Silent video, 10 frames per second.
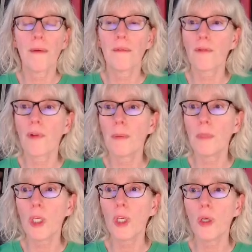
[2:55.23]
from
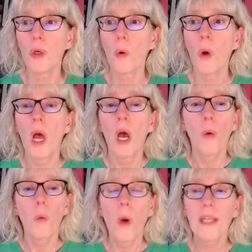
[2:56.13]
you,
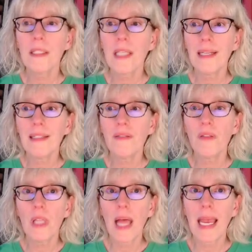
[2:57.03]
what size of
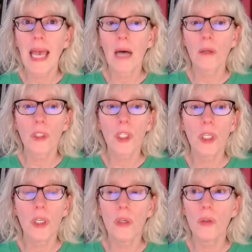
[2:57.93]
layout do
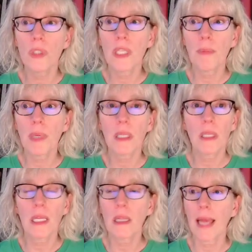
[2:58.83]
you
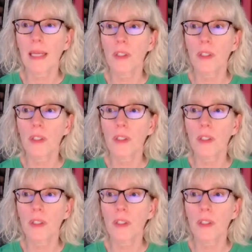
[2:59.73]
typically like